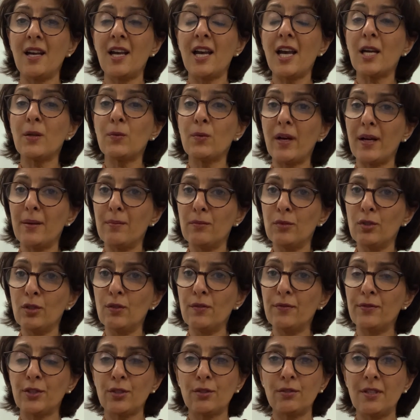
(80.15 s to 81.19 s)
and we're
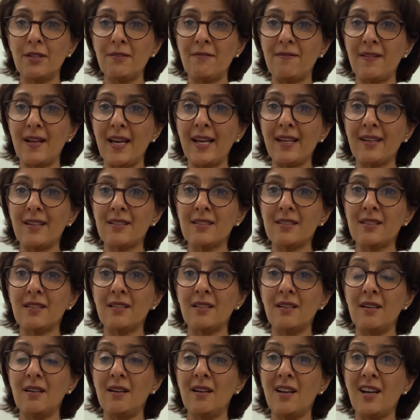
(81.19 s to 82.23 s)
moved to reflect
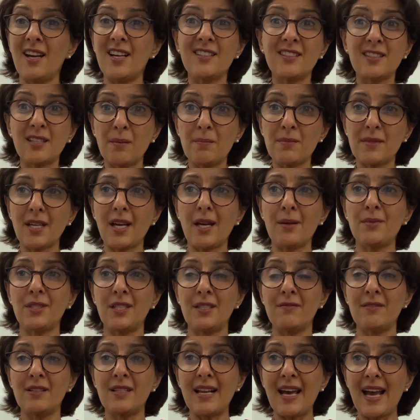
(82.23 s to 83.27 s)
and sometimes
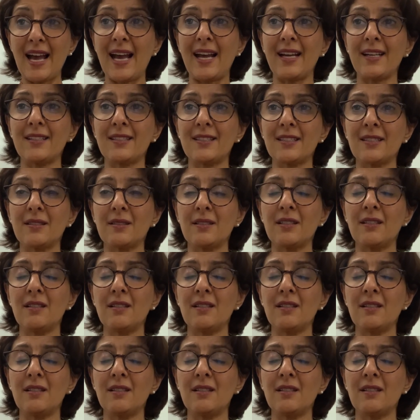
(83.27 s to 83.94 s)
even act.